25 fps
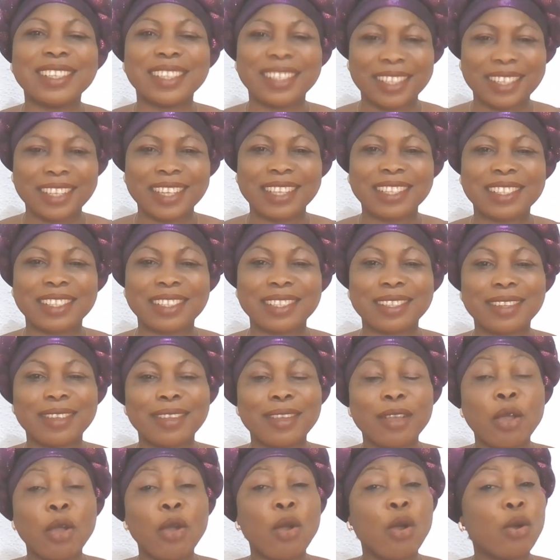Yes,
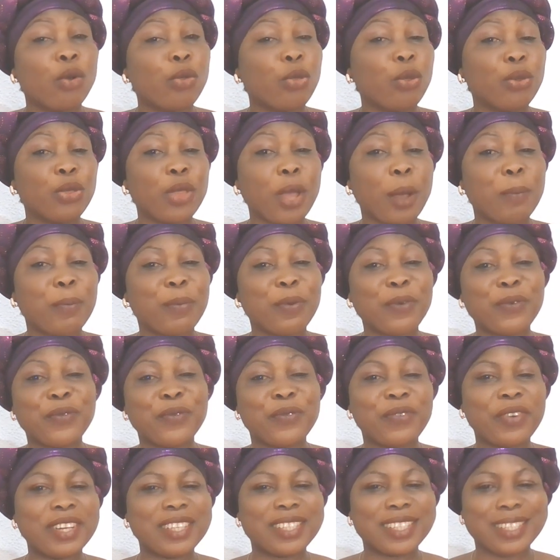another
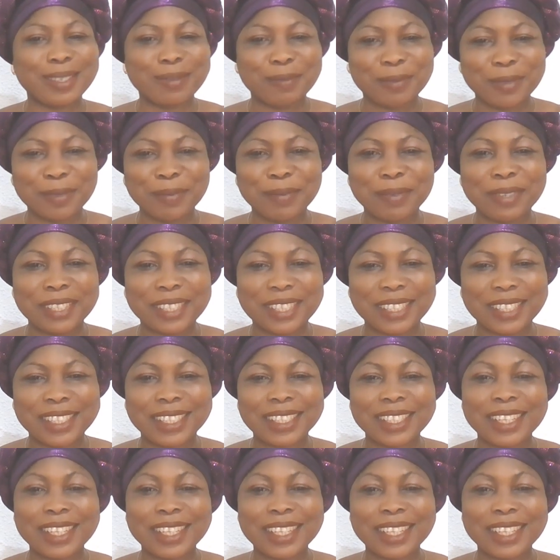prophetic moment.